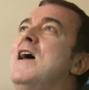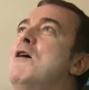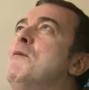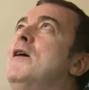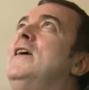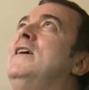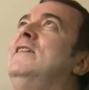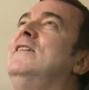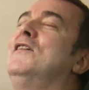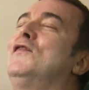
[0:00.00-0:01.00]
Everybody,
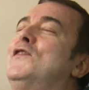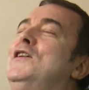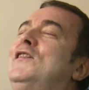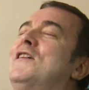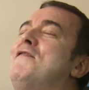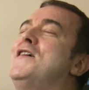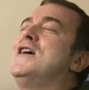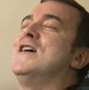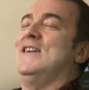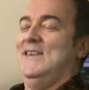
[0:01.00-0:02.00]
there's free stuff
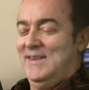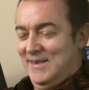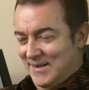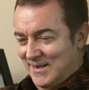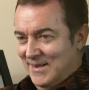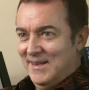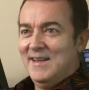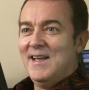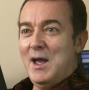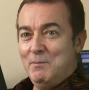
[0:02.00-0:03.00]
here.
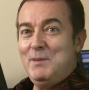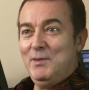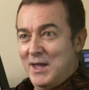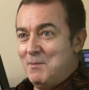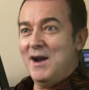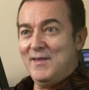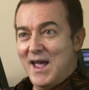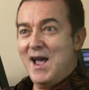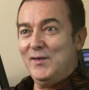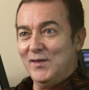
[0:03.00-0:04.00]
And people came out of
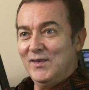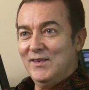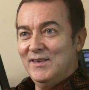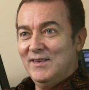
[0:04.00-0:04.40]
their houses,